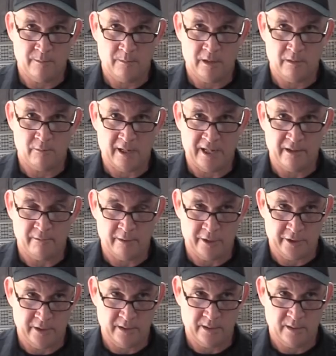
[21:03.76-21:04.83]
in Write It,
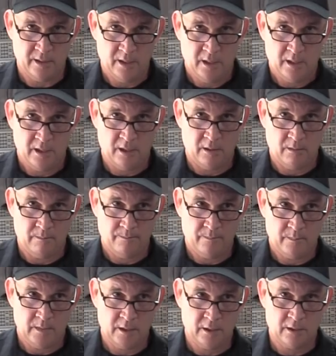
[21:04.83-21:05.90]
Wrench It is,
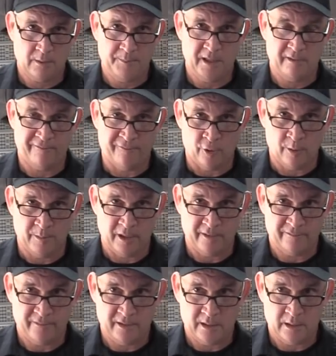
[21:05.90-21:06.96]
just to be
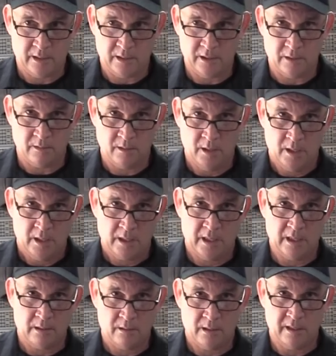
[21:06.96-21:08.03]
informative and,
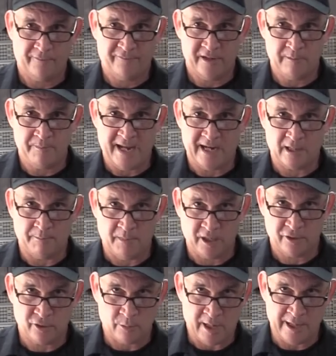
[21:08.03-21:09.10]
get feedback
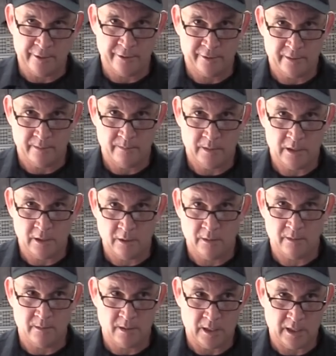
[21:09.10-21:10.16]
amongst writers,
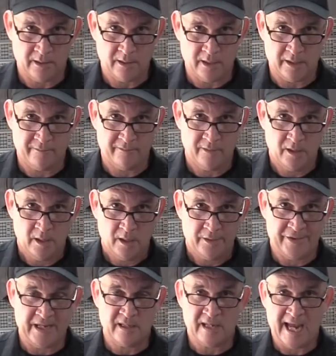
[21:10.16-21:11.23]
of
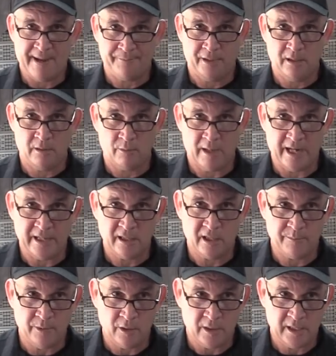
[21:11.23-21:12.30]
things happening in the writing
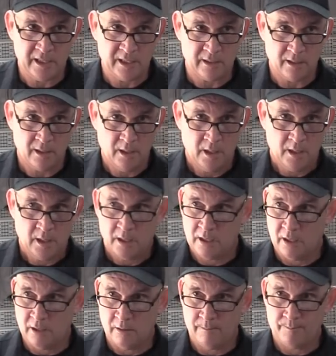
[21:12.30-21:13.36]
community
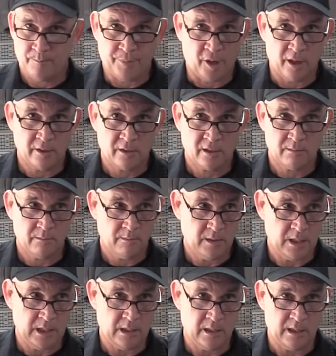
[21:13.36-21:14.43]
and, parts
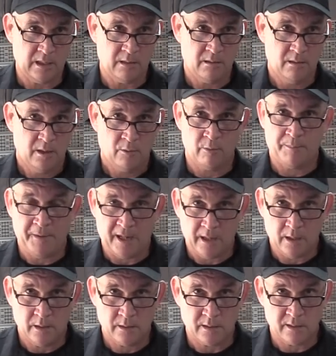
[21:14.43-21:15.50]
and
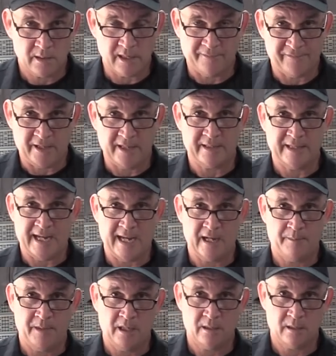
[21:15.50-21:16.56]
repairs and stuff like
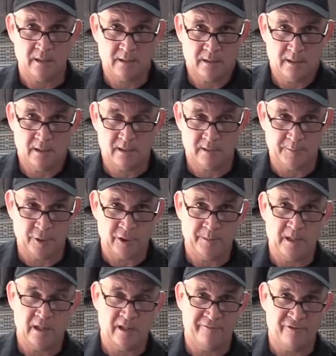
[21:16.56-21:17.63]
that. I mean, it's supposed to
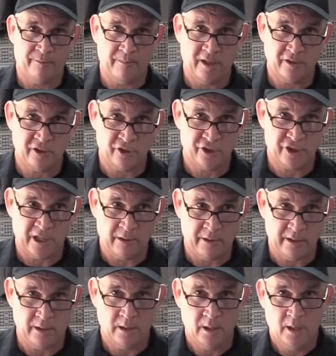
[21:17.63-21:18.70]
be an information
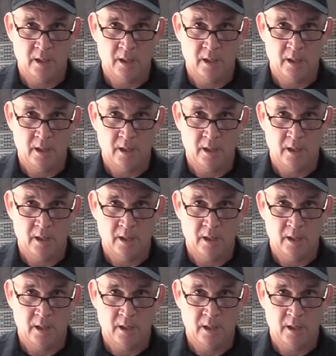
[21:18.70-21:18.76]
sharing,